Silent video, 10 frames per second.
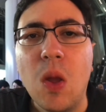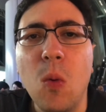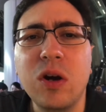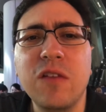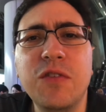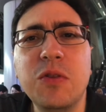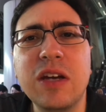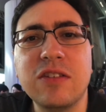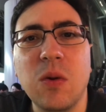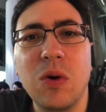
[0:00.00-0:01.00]
One of the few
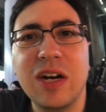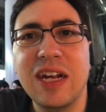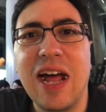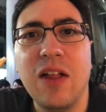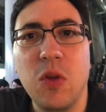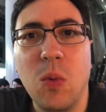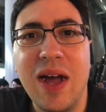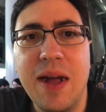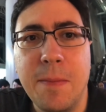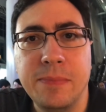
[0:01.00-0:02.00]
things I wanted to get out of the
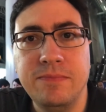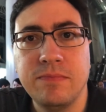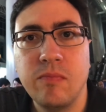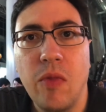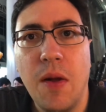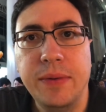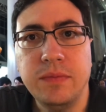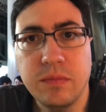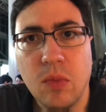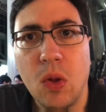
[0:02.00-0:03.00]
way
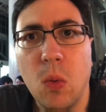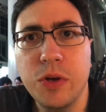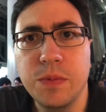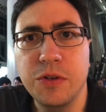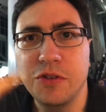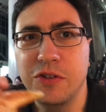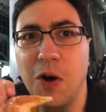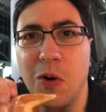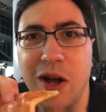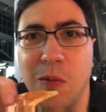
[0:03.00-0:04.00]
was Mr.
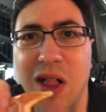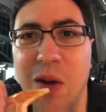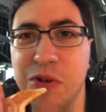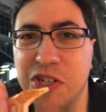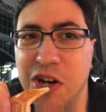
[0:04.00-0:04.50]
Donut while I was